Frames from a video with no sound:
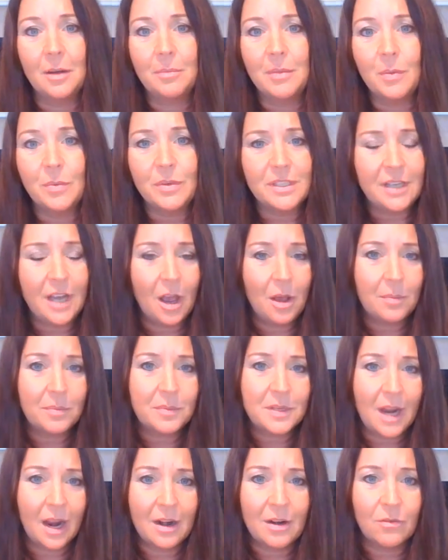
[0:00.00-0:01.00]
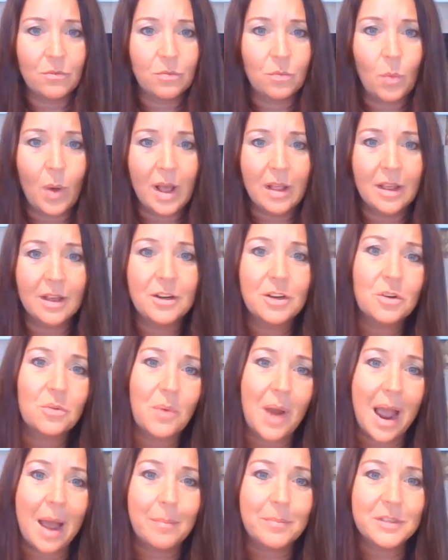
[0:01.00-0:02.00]
It was kept kind of well under
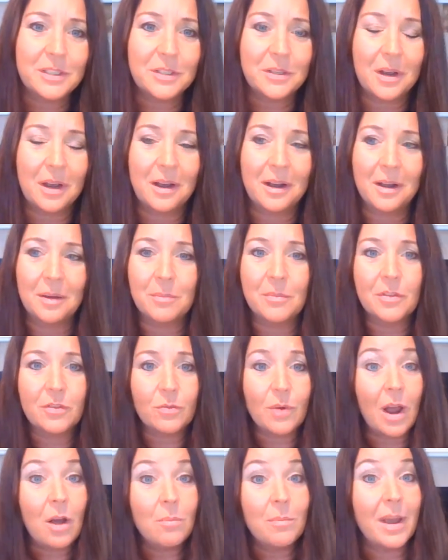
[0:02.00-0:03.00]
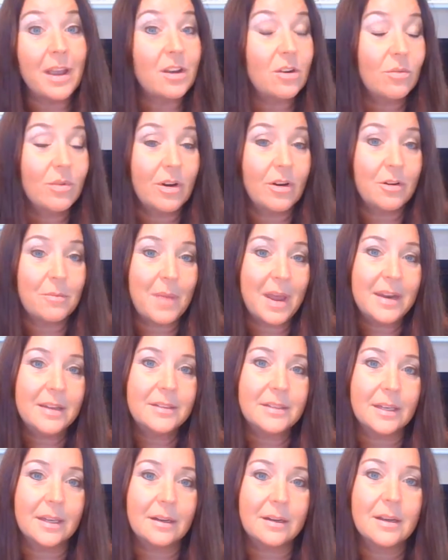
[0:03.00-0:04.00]
wraps throughout my career in
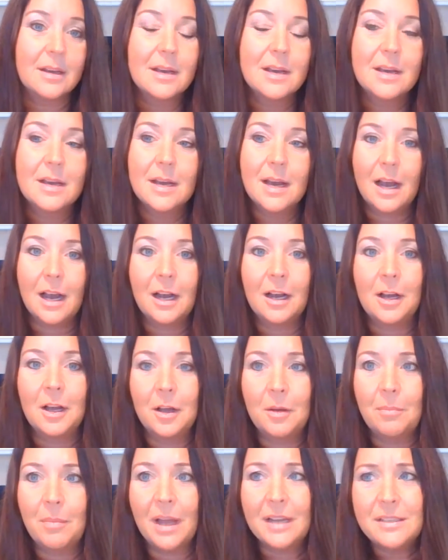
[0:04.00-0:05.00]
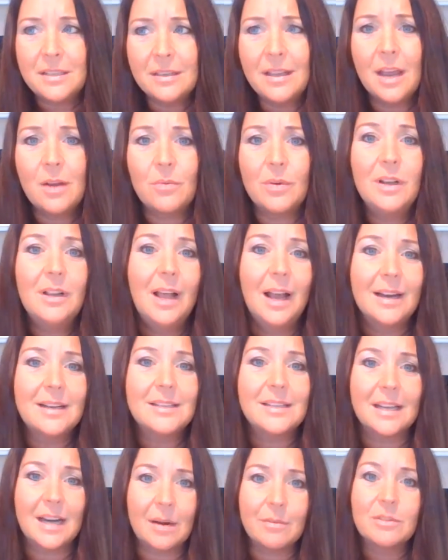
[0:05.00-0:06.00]
medicine, until I
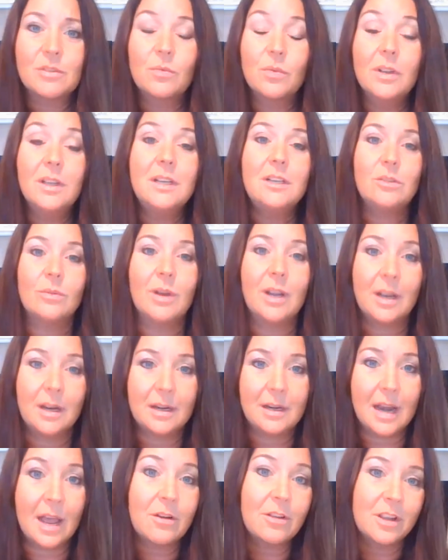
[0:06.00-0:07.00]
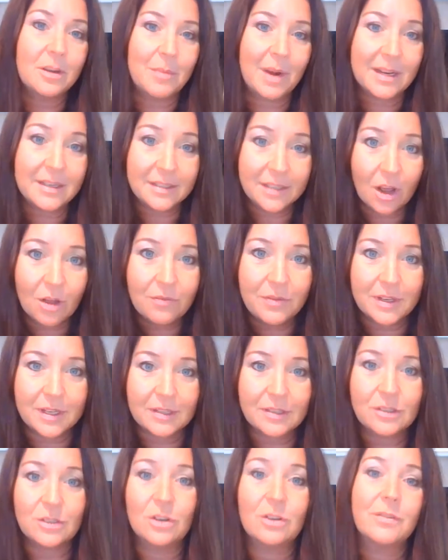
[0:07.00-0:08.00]
realized that I was really doing not only myself a
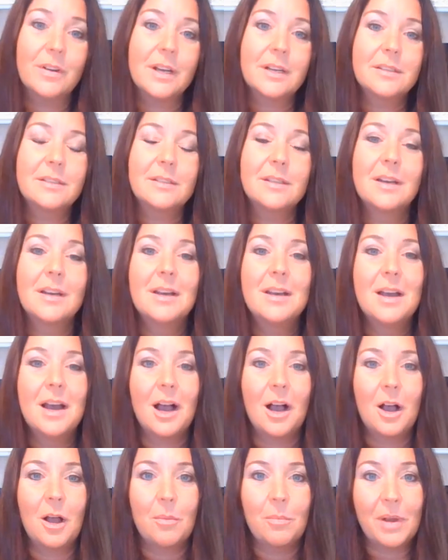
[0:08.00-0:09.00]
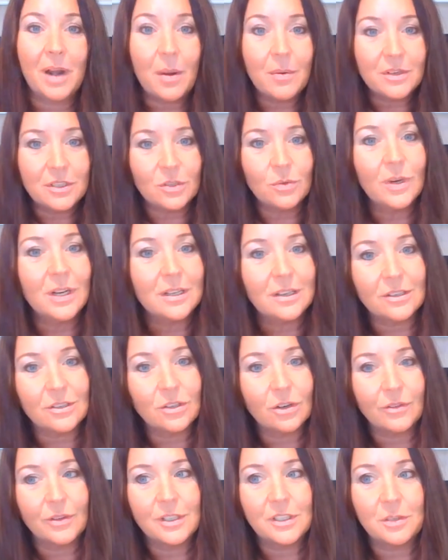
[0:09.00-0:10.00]
disservice, but I was doing a
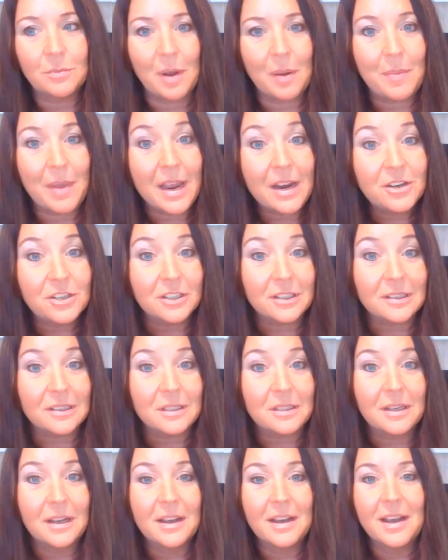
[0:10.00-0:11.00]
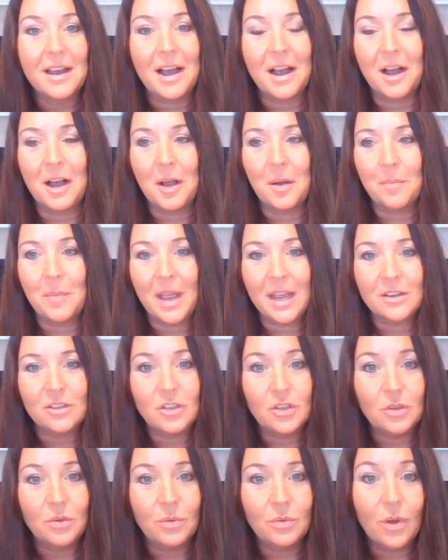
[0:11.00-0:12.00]
disservice to my patients and
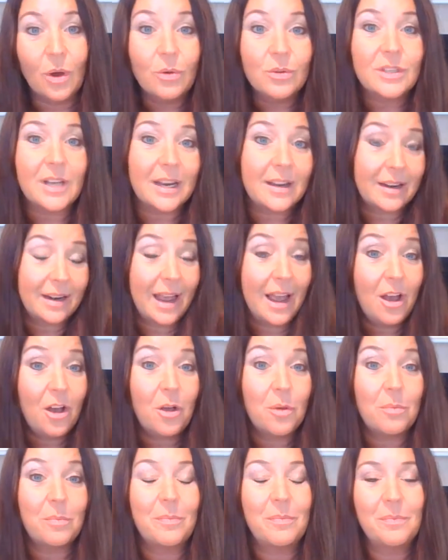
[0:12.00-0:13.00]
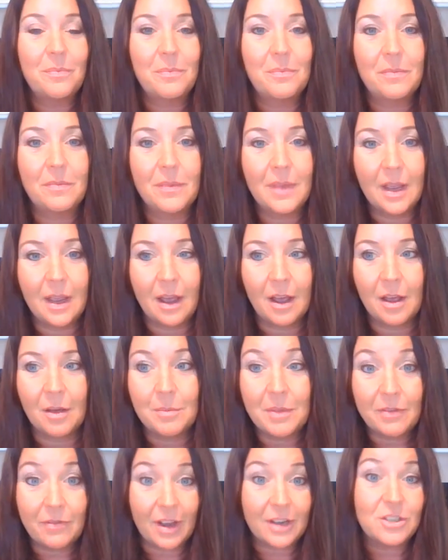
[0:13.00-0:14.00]
to those I could help
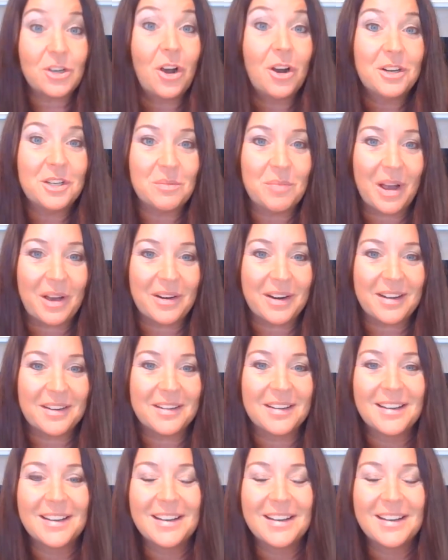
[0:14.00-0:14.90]
if I talked about it.